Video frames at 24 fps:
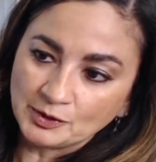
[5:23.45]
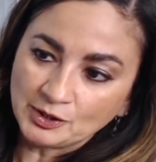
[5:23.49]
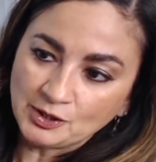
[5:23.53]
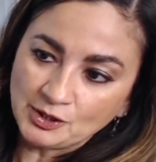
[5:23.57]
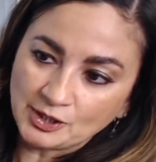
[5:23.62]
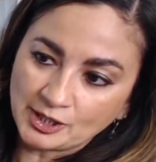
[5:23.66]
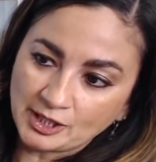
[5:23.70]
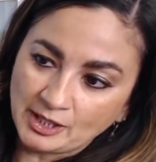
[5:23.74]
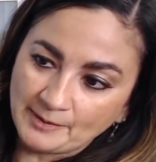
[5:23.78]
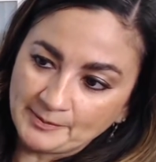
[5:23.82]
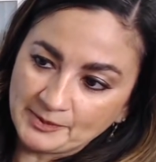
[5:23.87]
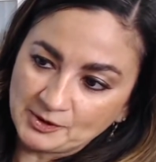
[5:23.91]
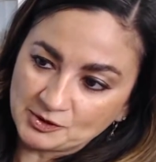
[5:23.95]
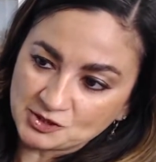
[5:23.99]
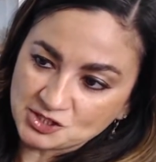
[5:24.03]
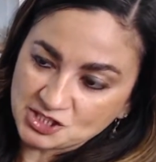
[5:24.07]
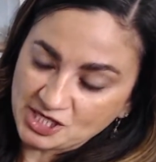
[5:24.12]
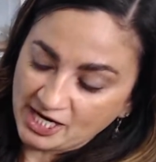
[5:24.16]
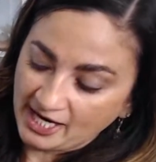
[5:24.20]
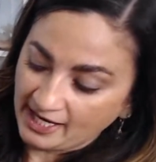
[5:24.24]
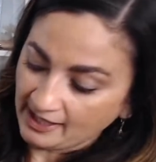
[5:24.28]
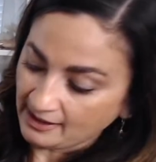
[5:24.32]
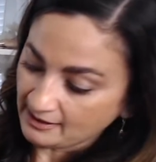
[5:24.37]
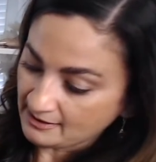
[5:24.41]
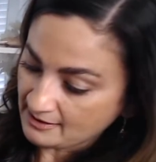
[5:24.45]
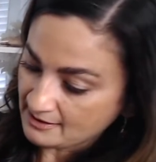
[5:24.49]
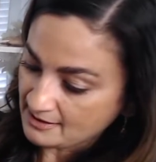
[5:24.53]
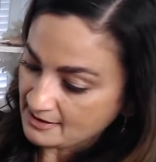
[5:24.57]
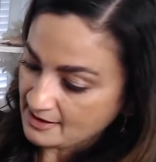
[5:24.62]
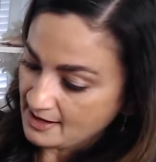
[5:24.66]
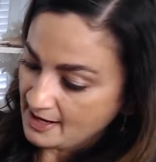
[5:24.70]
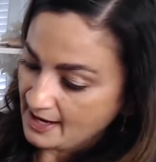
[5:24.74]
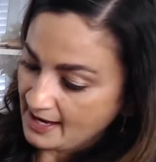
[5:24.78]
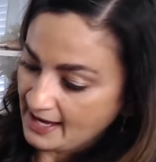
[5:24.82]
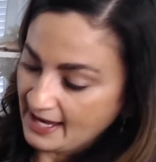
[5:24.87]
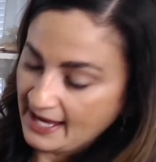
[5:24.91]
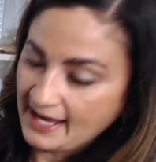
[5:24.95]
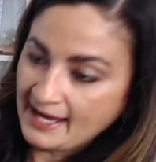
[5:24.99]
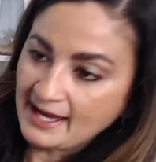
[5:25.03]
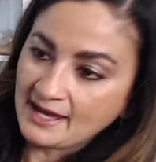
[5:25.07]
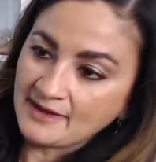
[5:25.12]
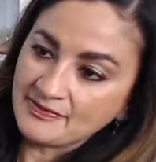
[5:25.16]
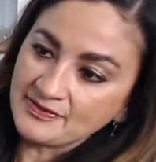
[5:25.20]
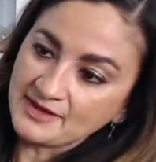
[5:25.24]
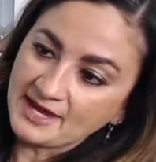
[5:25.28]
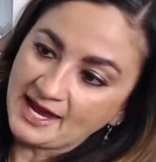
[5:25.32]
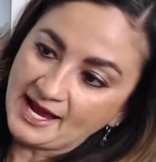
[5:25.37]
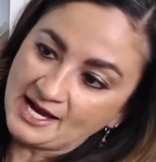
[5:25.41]
hook up your chain
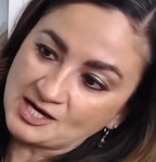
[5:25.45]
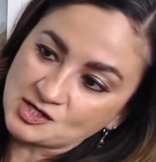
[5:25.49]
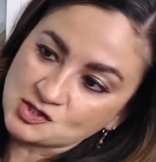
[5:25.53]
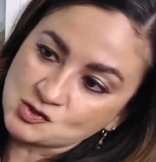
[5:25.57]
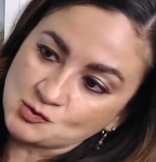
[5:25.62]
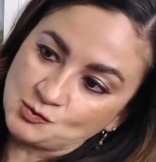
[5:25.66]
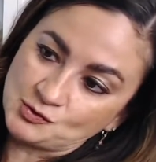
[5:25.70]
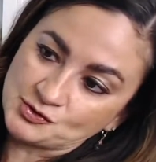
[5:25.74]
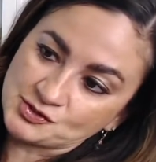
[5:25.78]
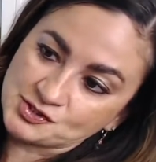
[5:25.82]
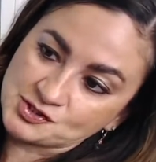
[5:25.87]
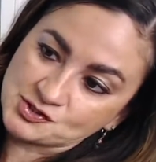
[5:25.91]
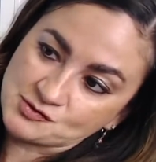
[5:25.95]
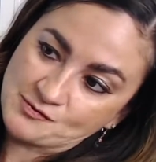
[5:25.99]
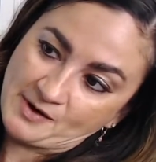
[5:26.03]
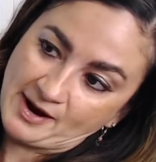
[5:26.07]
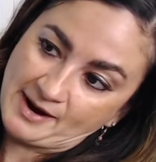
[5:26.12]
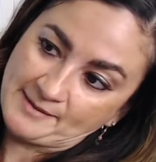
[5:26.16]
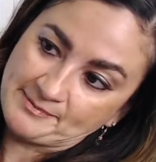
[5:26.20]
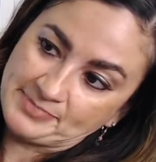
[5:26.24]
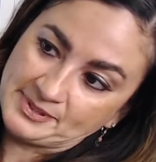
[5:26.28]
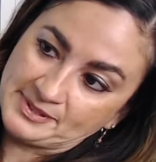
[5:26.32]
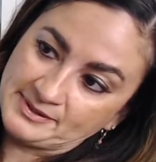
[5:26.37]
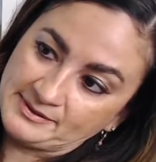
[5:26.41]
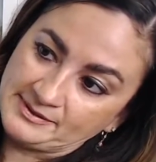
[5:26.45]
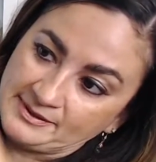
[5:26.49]
and the actual strap.